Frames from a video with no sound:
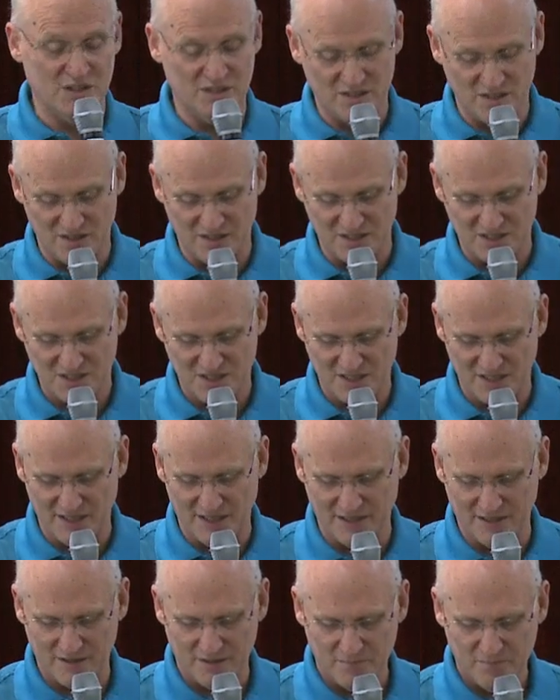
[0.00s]
in the list
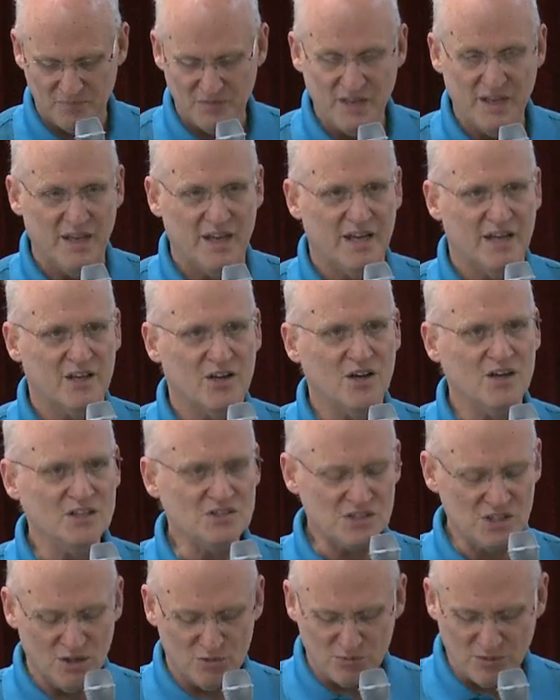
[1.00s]
together, and
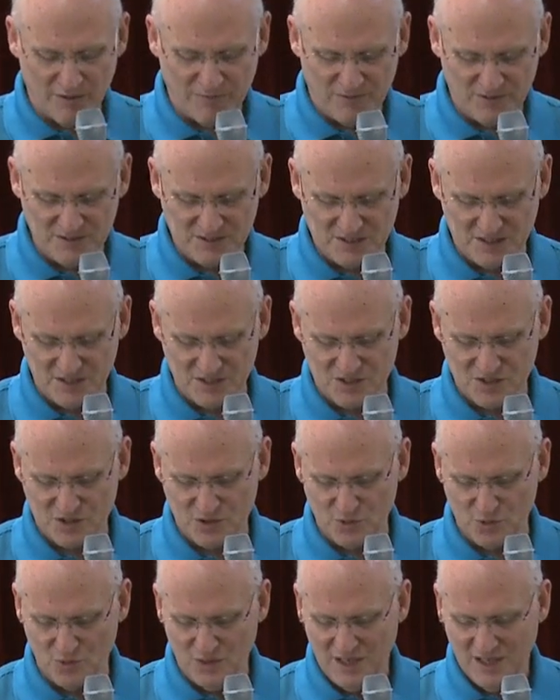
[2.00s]
also references
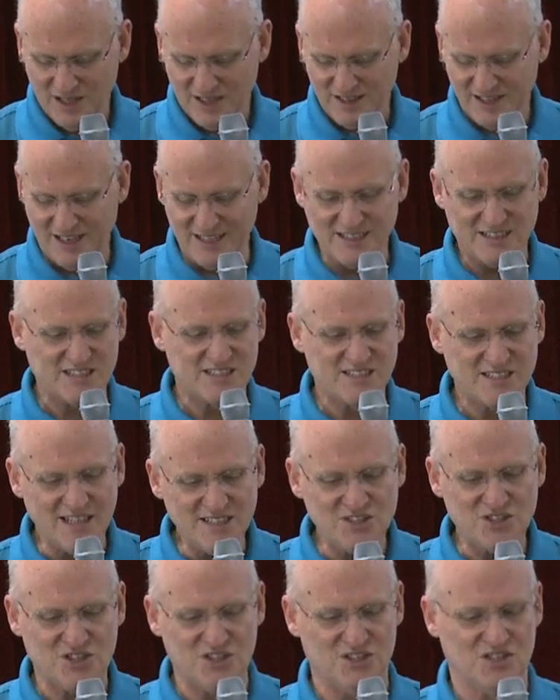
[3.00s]
to
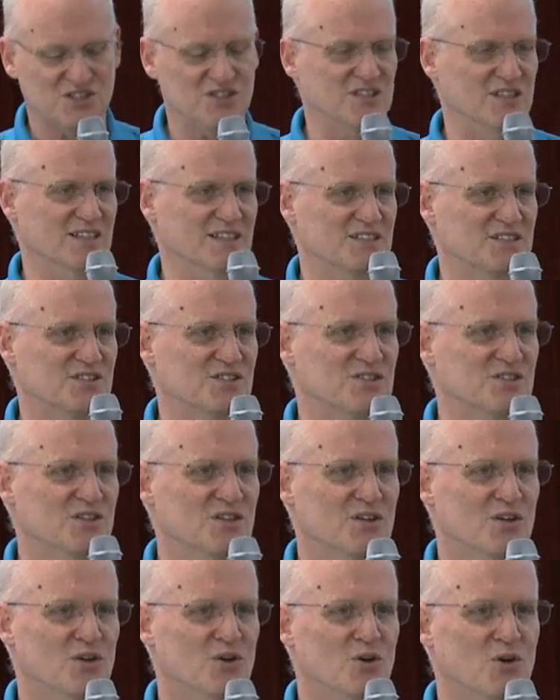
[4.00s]
licentiousness
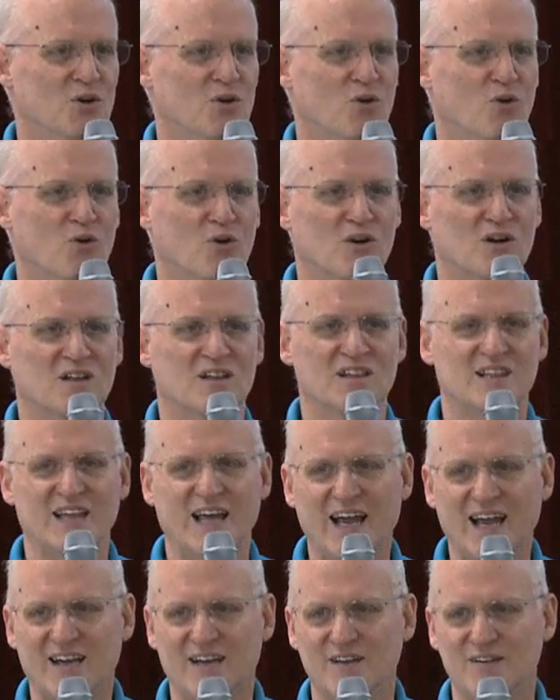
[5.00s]
or
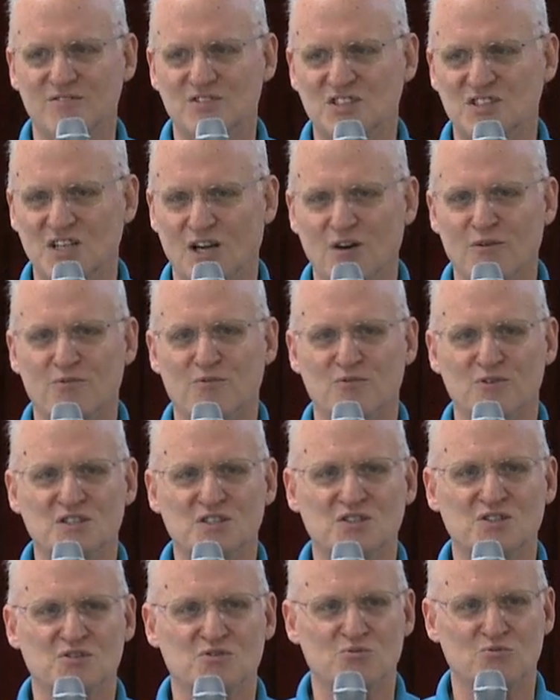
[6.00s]
lack of
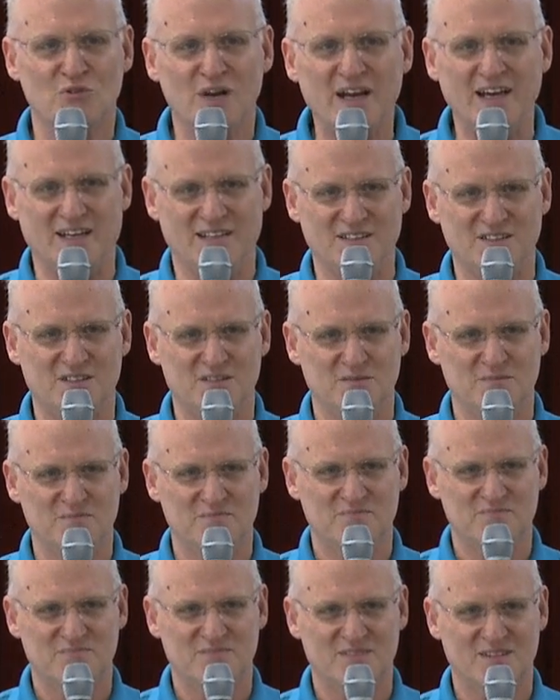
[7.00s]
self-restraint.
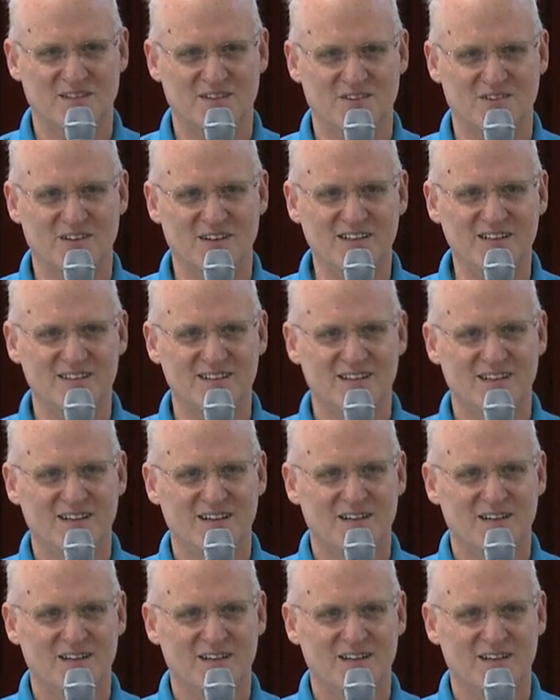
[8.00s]
All right?